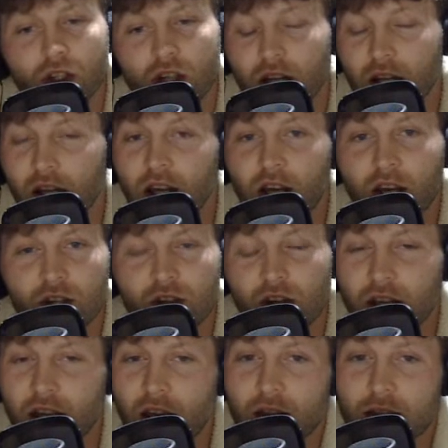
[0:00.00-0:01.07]
to
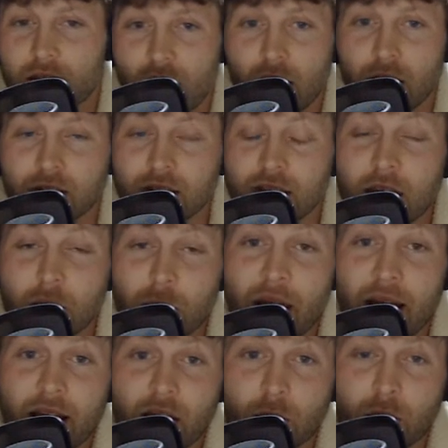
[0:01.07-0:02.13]
kick the tires and get
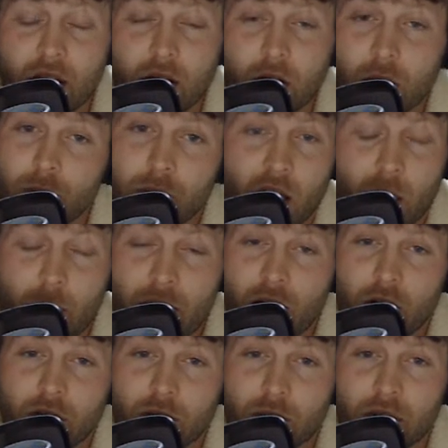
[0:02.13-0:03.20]
back back on
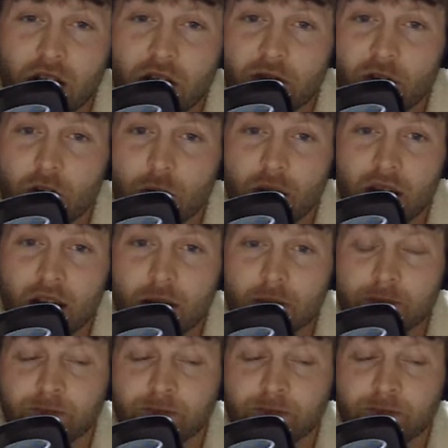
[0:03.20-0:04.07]
the playing field, man.